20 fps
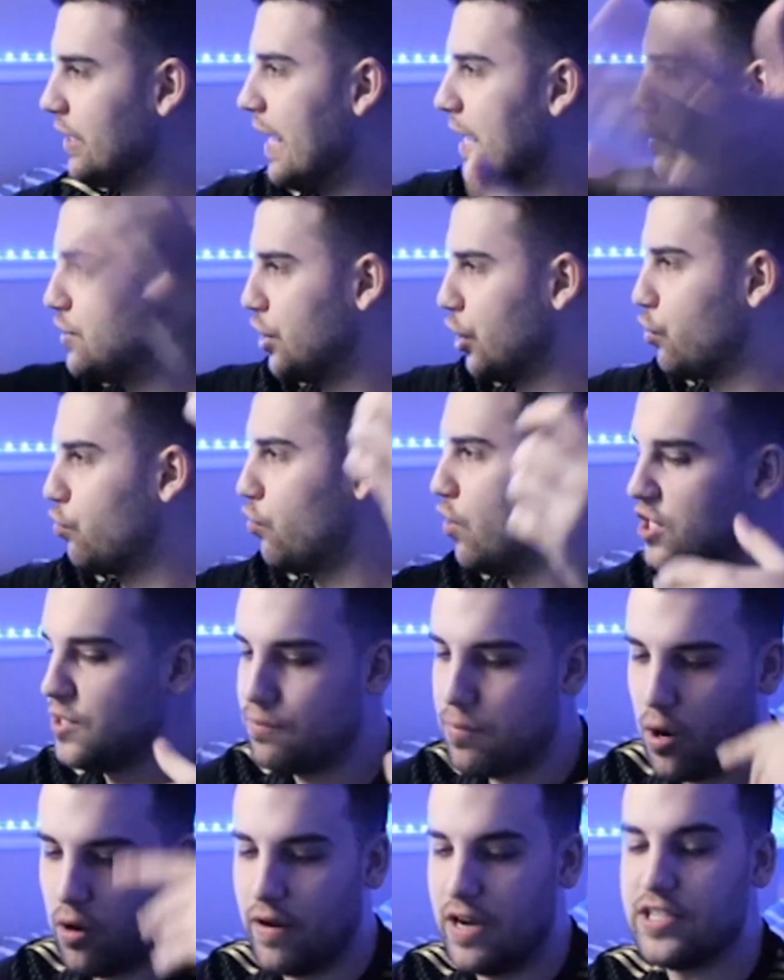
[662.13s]
the crossbar,
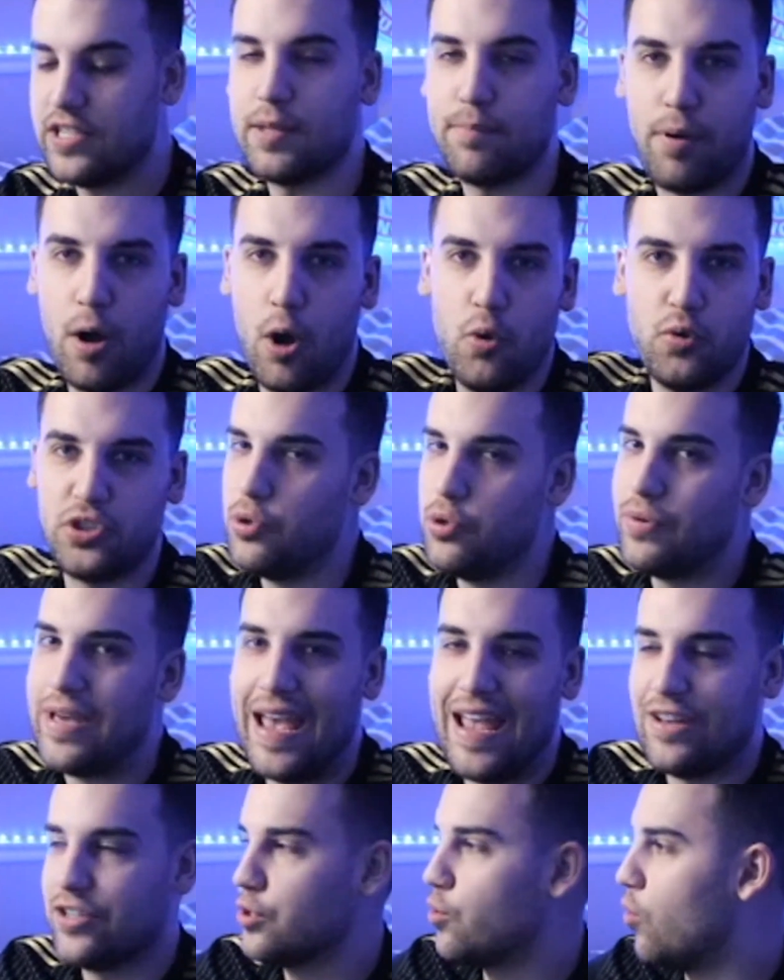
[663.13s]
hits the post, and you can't
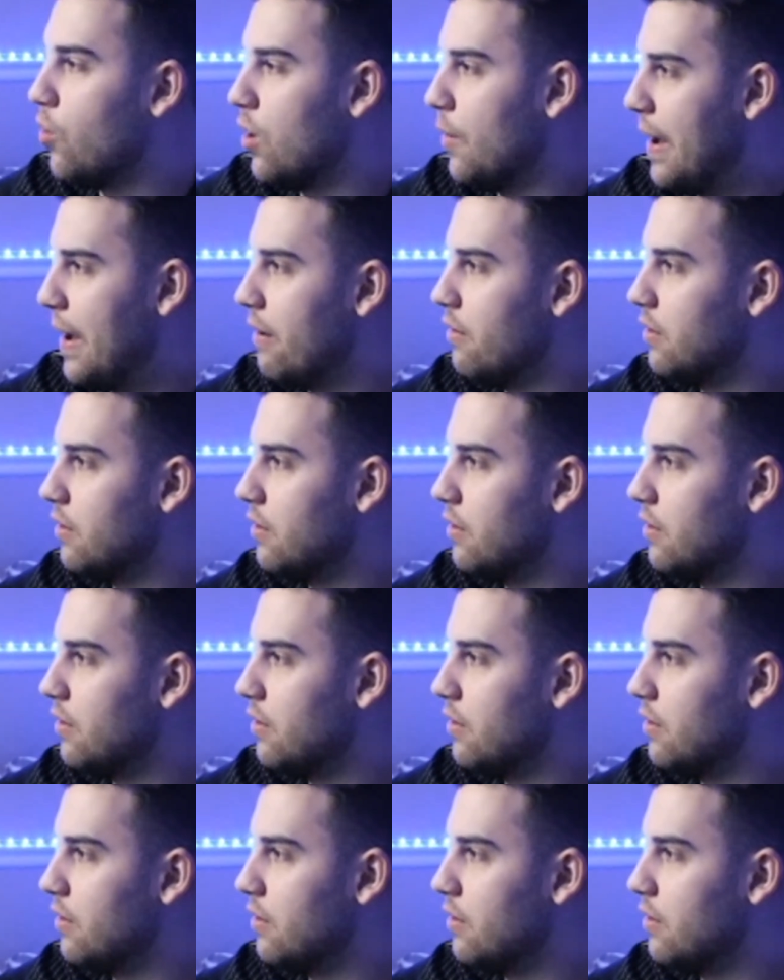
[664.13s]
score, apparently.